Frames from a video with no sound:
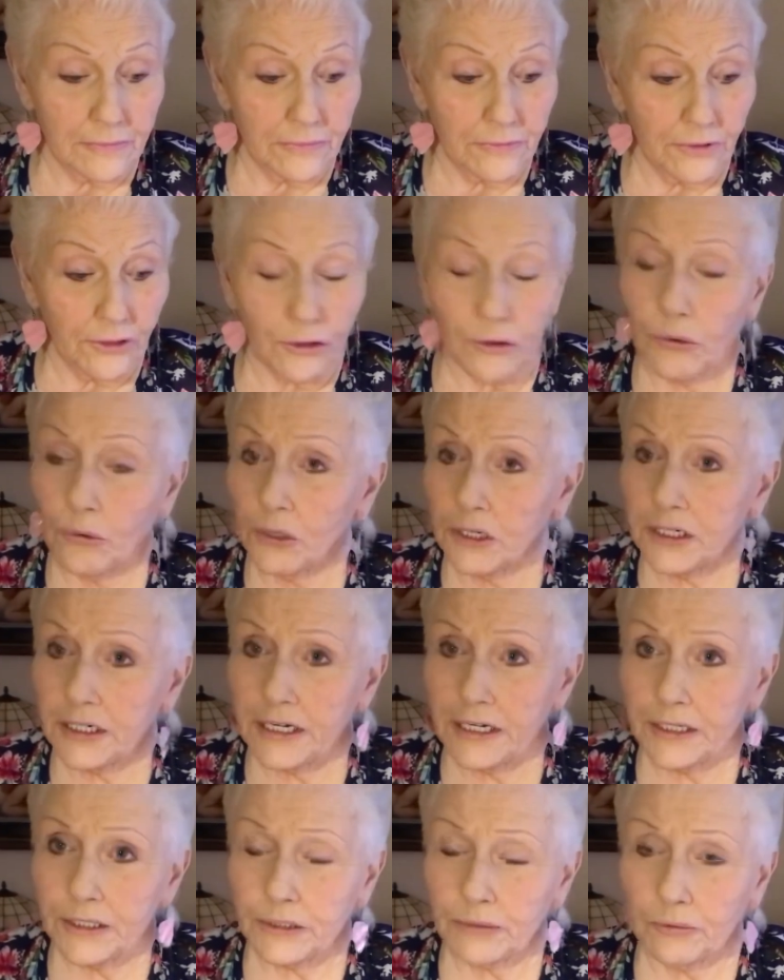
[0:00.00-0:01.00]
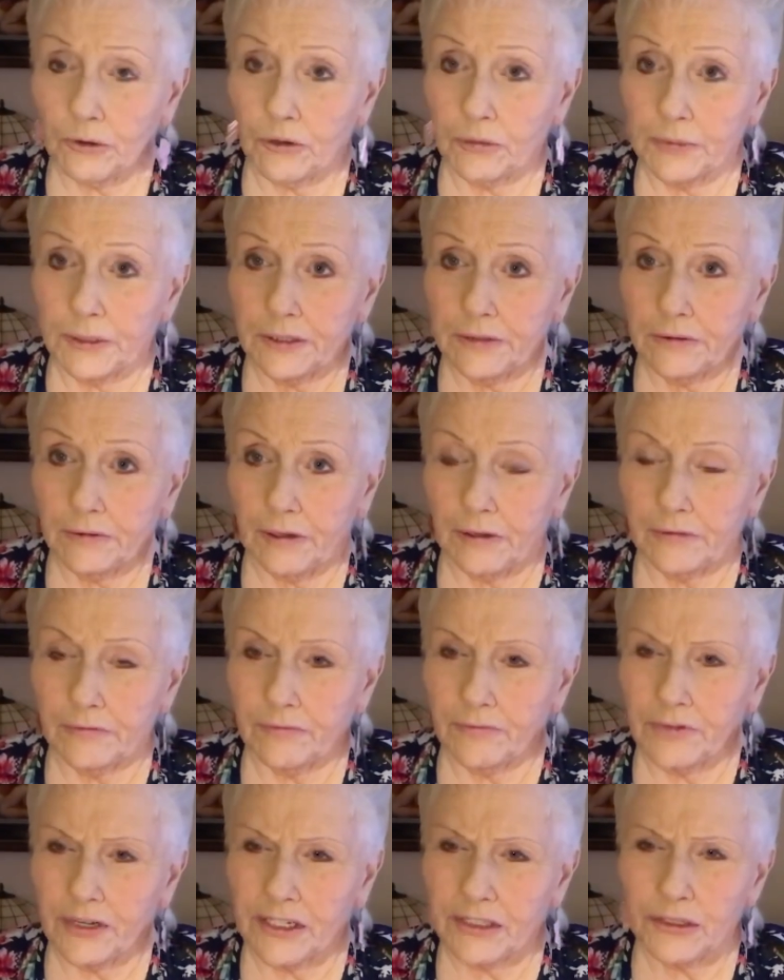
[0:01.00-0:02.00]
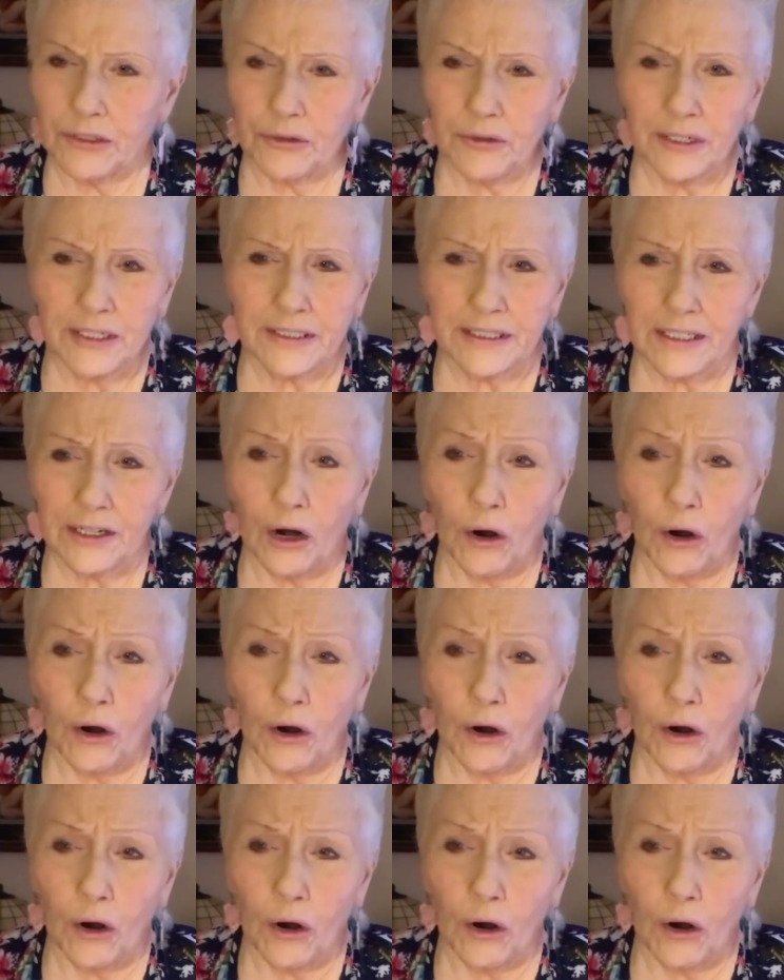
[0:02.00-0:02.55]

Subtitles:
the Cortez woman. Is it